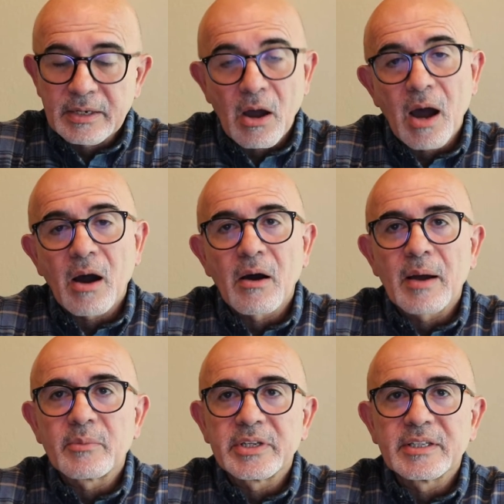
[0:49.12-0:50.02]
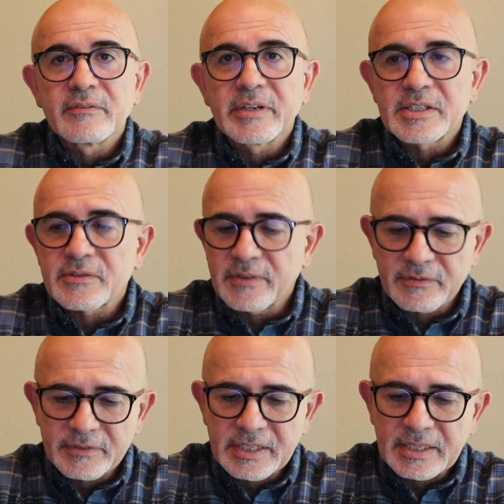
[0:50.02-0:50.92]
Now I'm reading verse
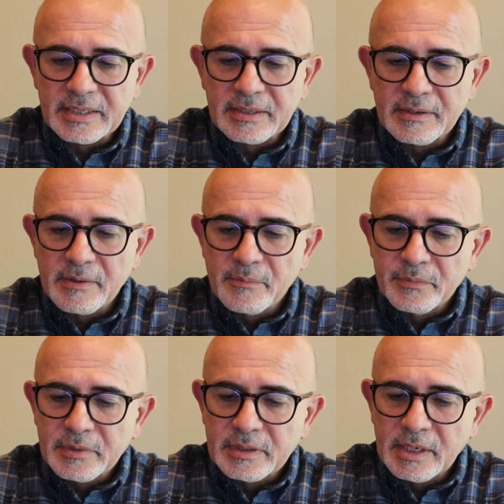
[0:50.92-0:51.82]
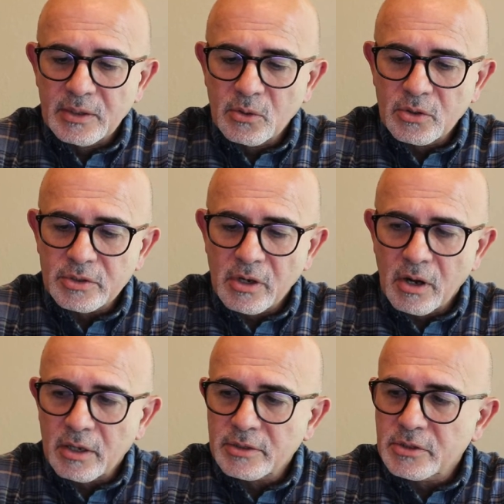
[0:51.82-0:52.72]
15. "The Lord
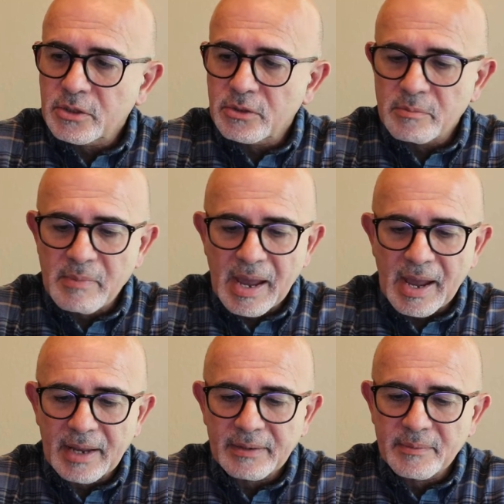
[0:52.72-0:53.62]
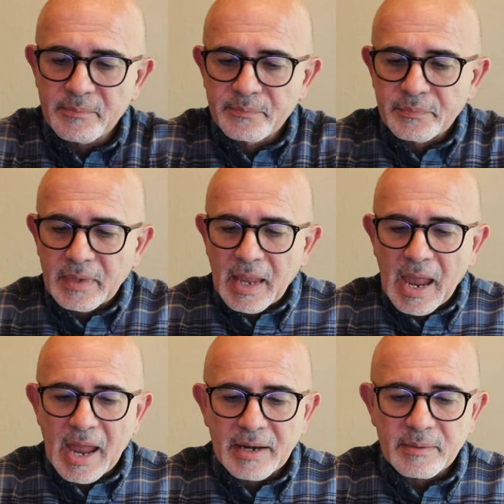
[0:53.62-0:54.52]
God took man
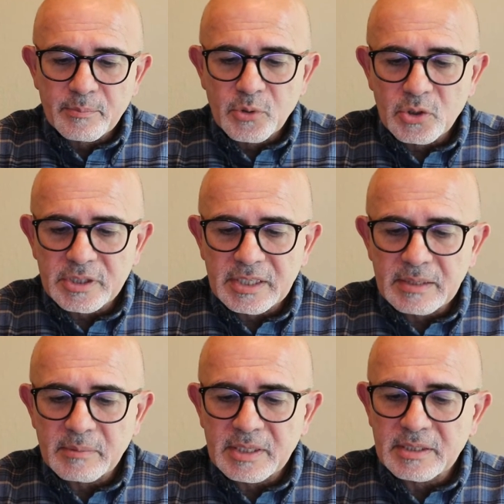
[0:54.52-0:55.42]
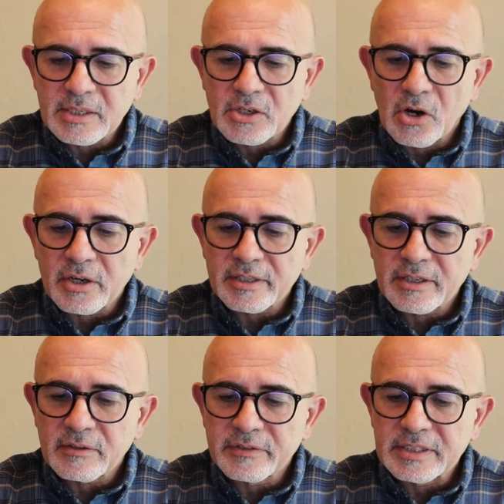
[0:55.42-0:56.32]
and put him in the
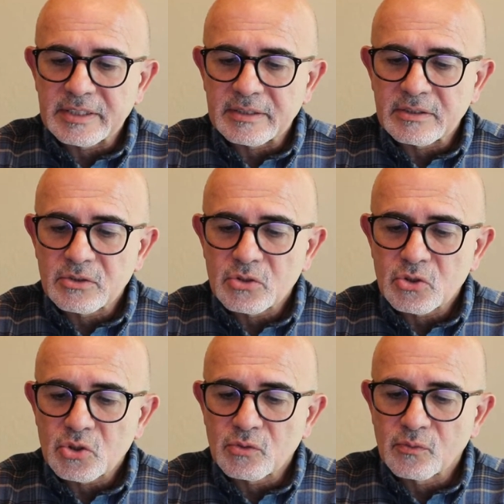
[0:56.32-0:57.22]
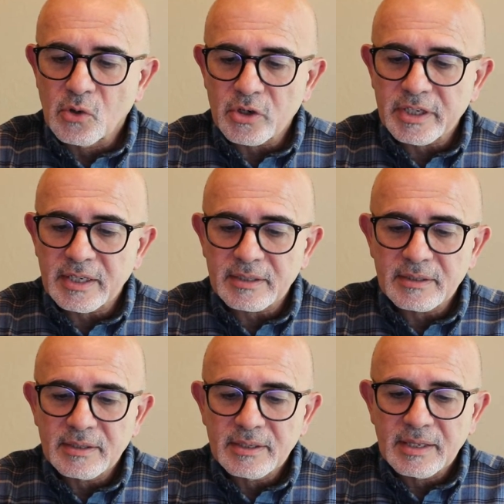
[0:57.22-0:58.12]
garden of Eden to work it
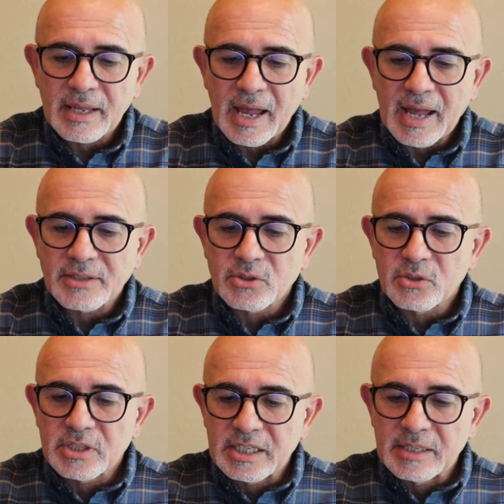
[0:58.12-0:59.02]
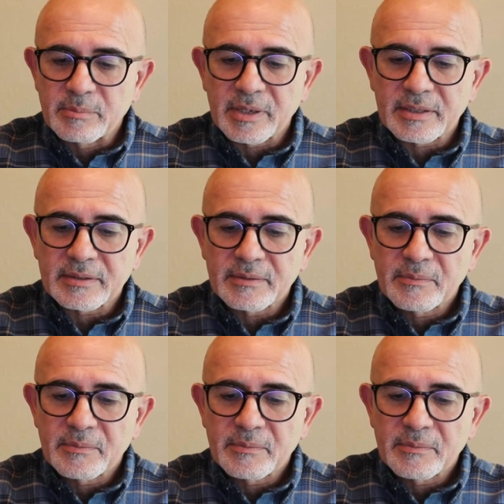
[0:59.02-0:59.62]
and to keep it.